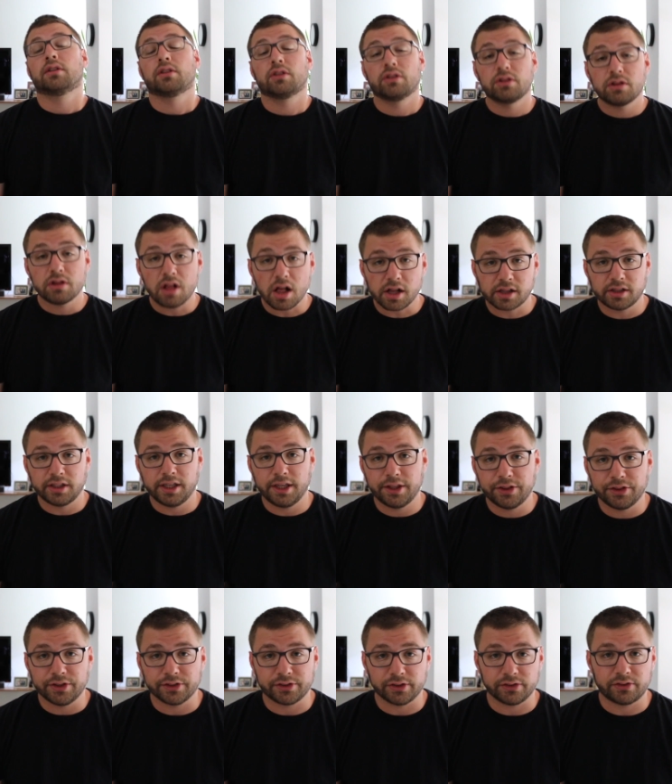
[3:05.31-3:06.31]
Luckily,
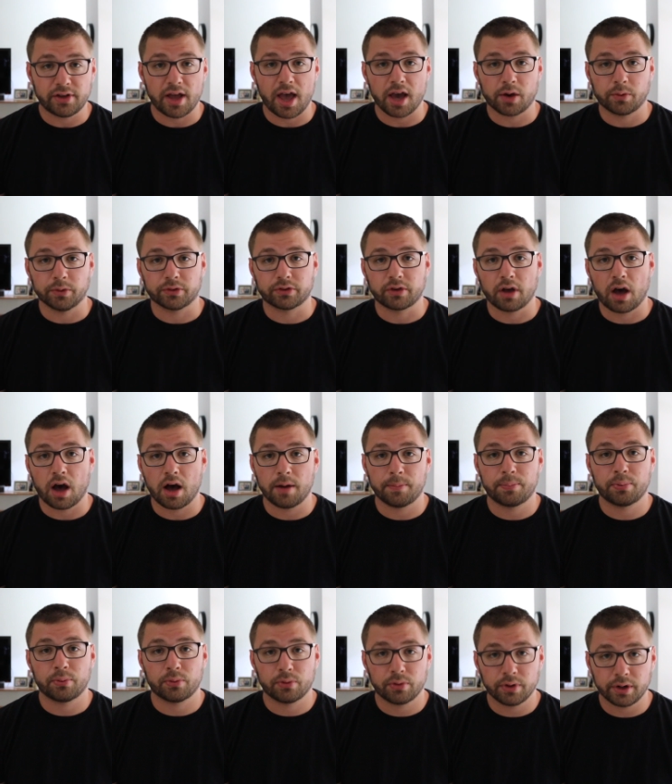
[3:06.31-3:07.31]
this attack was
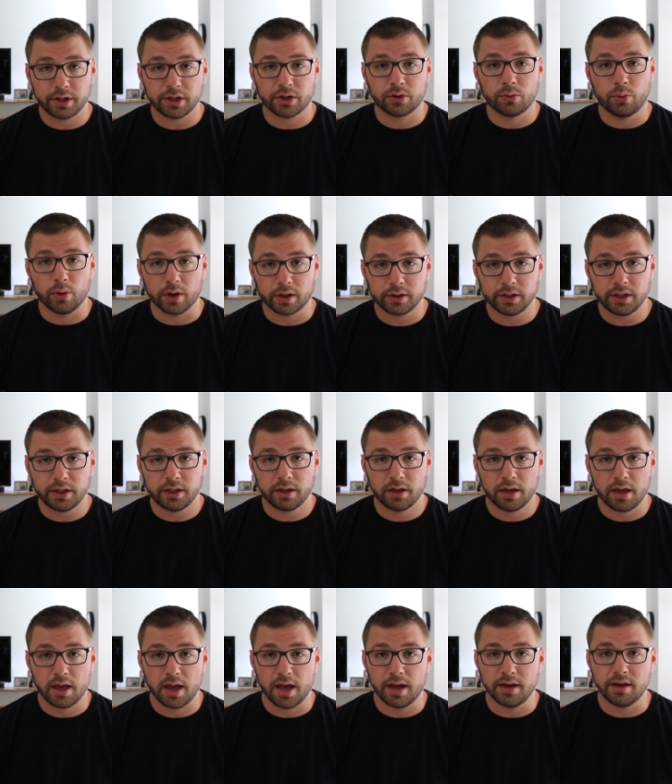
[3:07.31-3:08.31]
caught pretty quickly
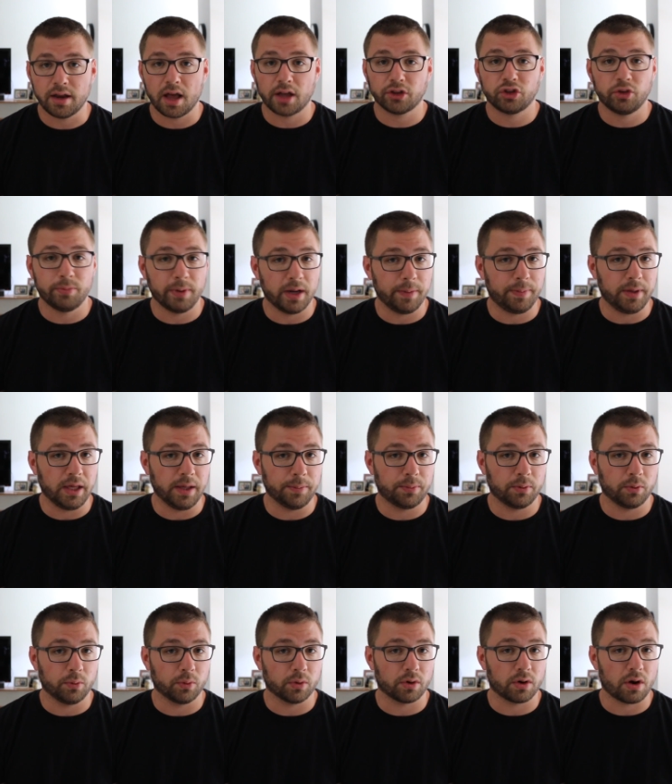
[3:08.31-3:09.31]
and not too many
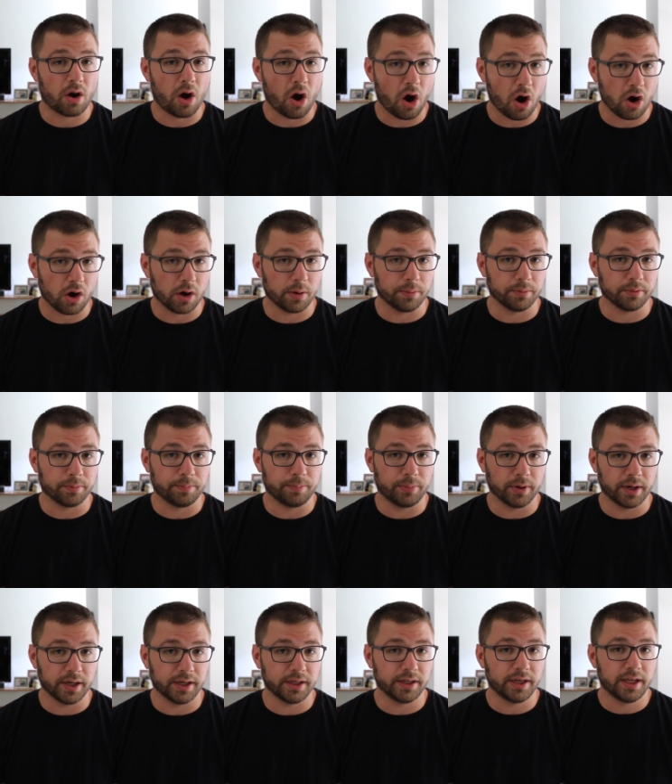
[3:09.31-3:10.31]
people were harmed,
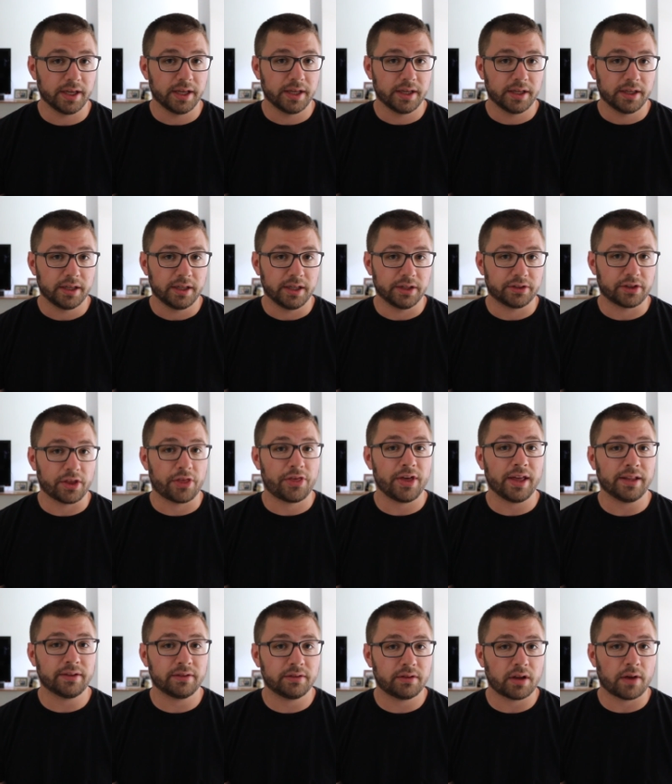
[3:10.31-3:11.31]
but it's a
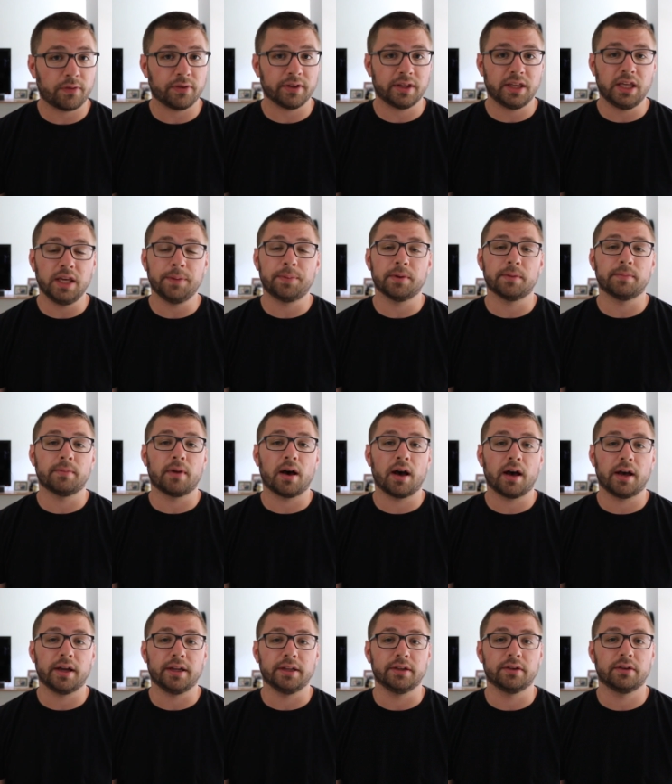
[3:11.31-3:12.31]
thing to definitely keep in
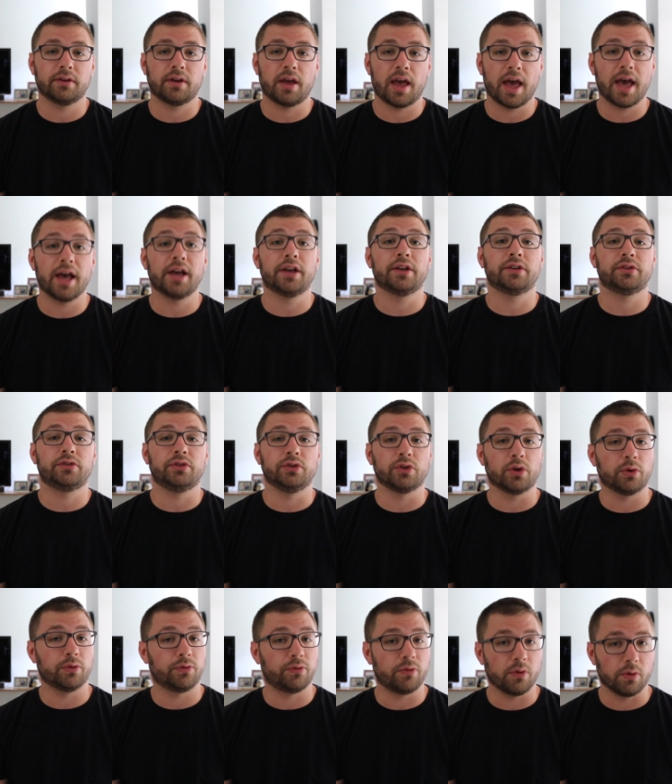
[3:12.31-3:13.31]
mind as you
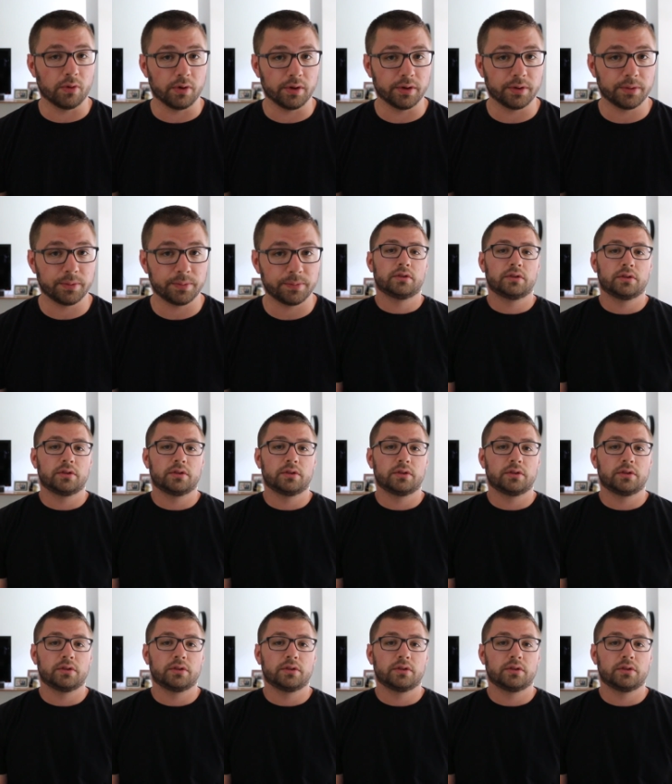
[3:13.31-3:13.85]
go forward.